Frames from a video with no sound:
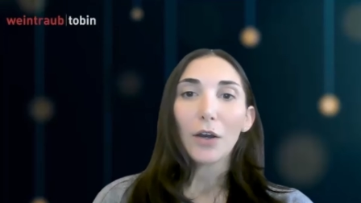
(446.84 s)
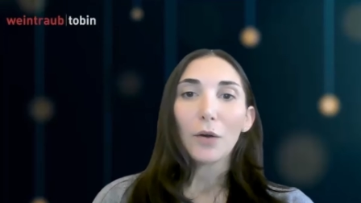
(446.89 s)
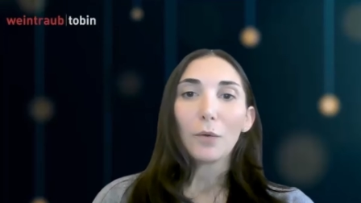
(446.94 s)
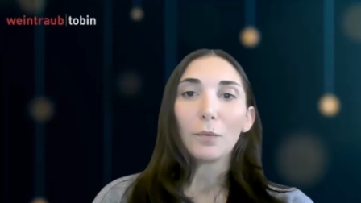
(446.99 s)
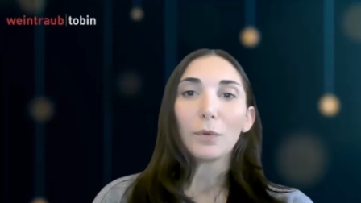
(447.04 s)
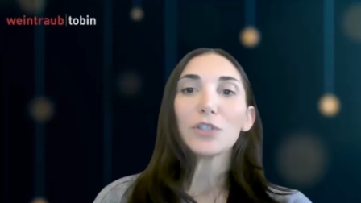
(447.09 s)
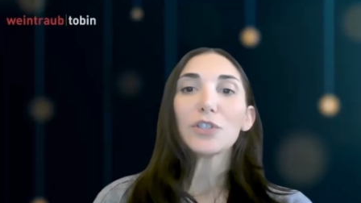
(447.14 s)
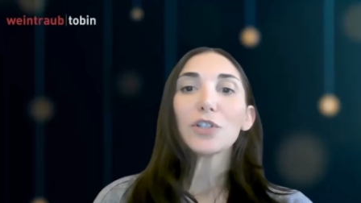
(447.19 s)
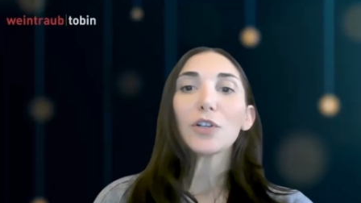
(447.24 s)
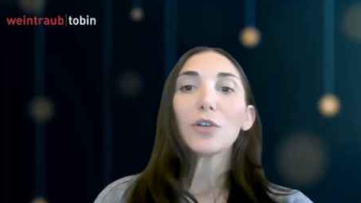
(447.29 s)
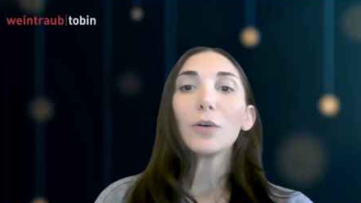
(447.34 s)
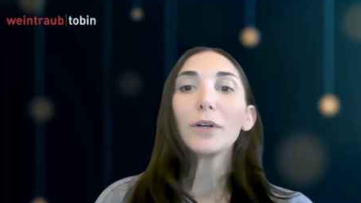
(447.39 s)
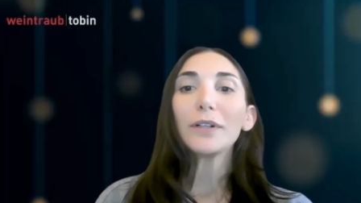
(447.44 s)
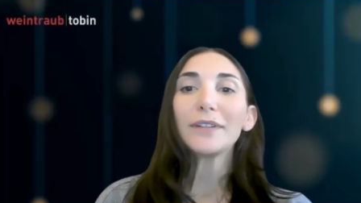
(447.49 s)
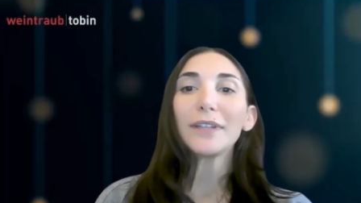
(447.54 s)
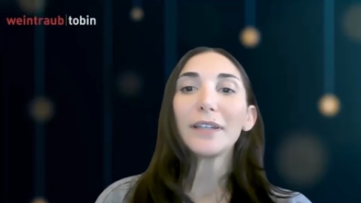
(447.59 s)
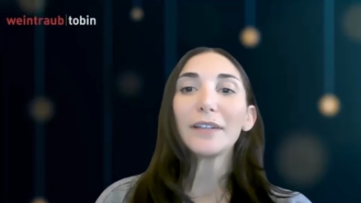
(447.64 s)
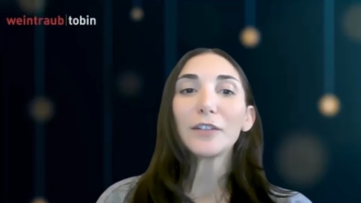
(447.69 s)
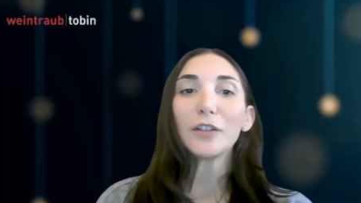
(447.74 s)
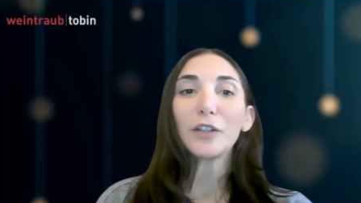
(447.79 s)
which the
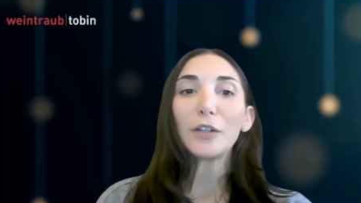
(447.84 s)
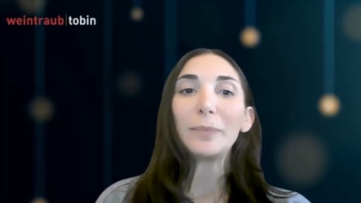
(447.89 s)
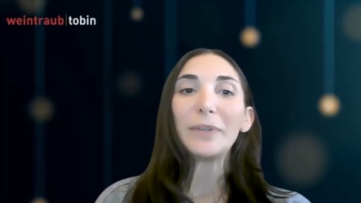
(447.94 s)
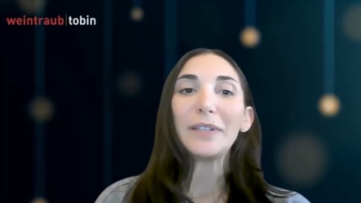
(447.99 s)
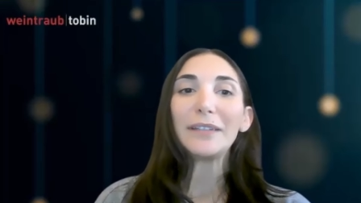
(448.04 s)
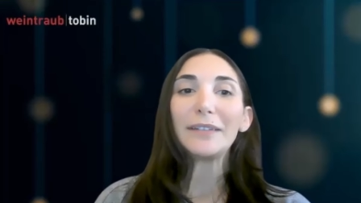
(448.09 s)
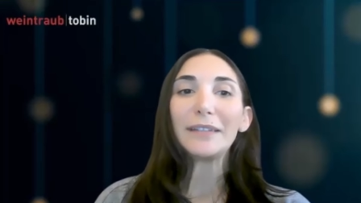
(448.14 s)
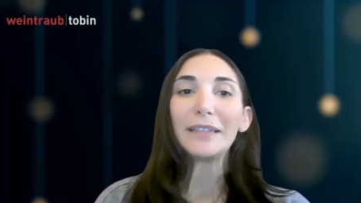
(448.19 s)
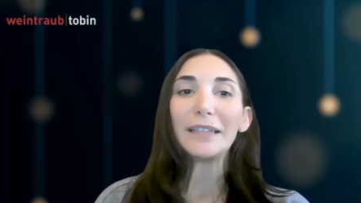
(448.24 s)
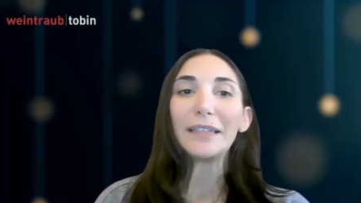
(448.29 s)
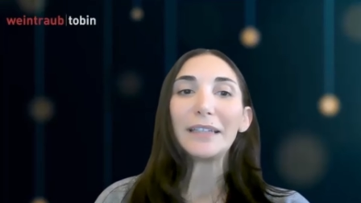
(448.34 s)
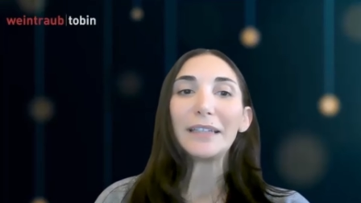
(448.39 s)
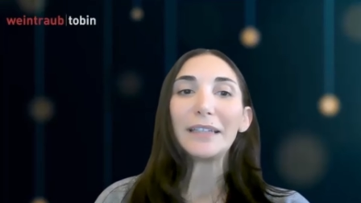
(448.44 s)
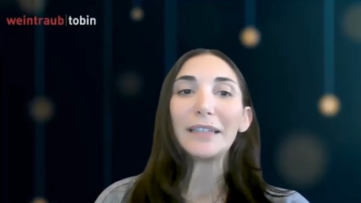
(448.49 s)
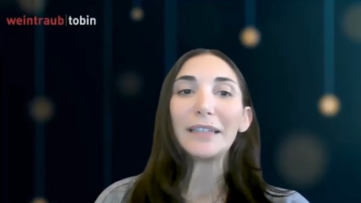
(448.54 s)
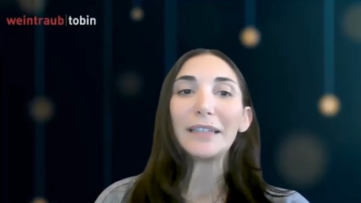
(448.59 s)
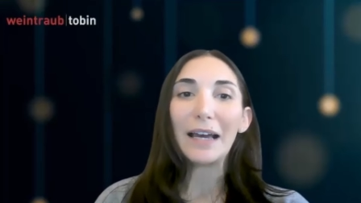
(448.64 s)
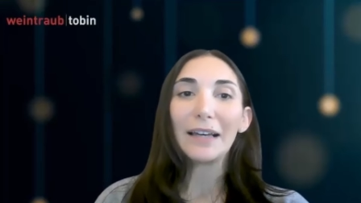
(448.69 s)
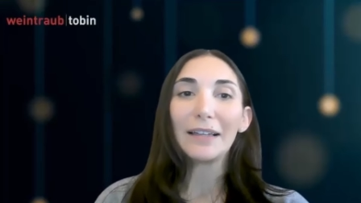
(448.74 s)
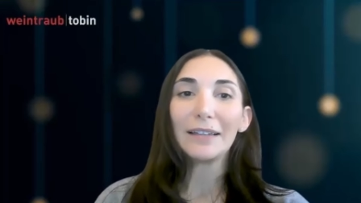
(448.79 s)
court says could be
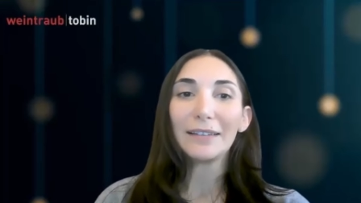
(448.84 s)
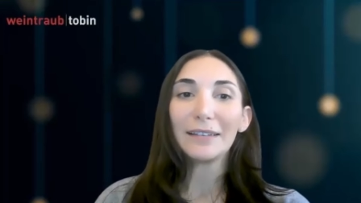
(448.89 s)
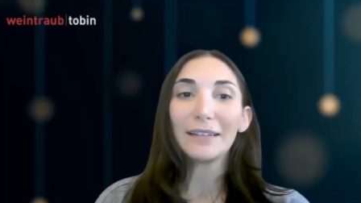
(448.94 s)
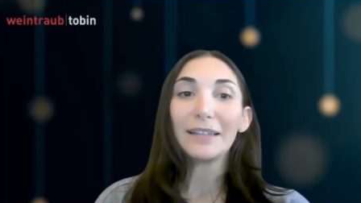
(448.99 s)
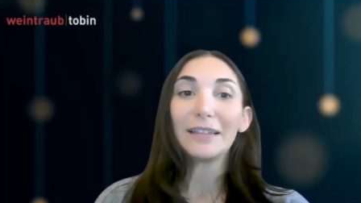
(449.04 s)
seen as